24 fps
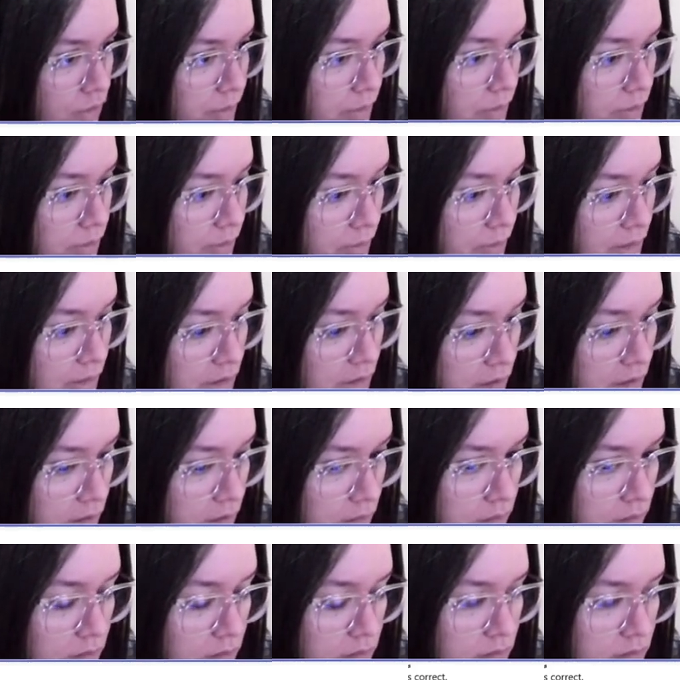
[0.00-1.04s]
just have one more
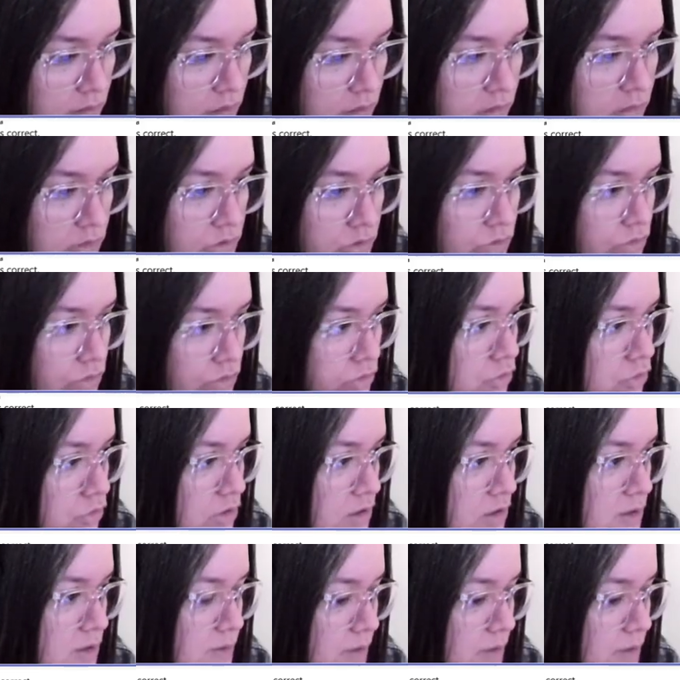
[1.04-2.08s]
meeting,
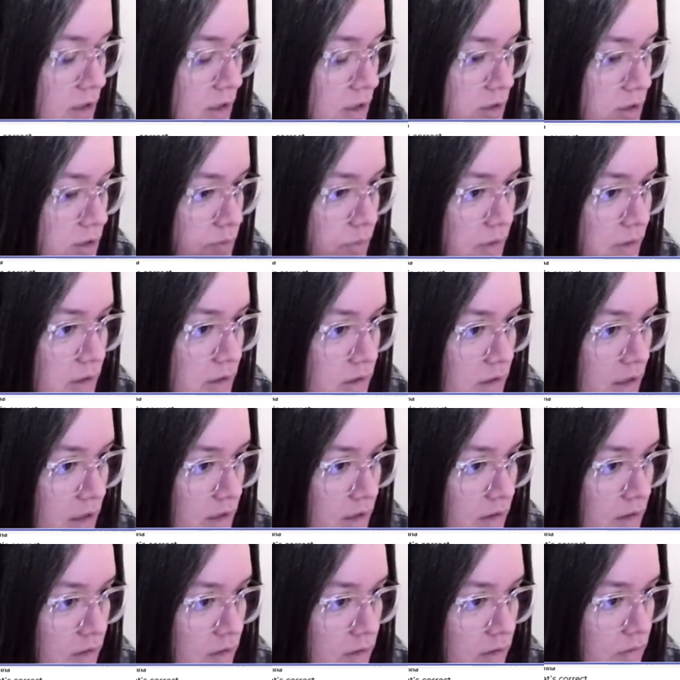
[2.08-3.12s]
so you can
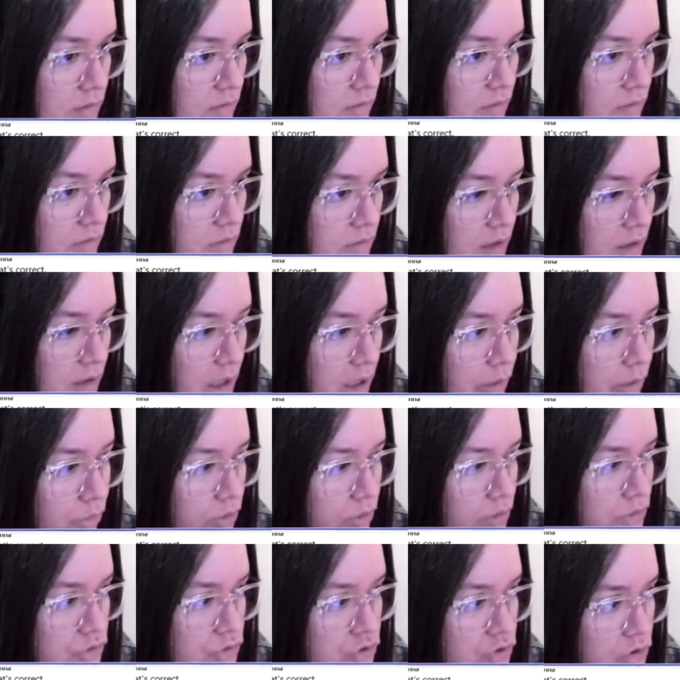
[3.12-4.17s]
expect that in an
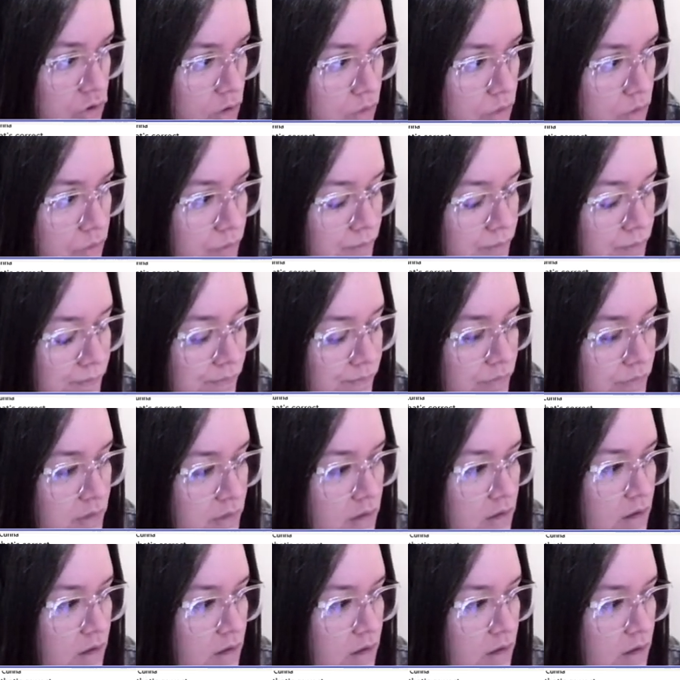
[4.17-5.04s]
hour or so.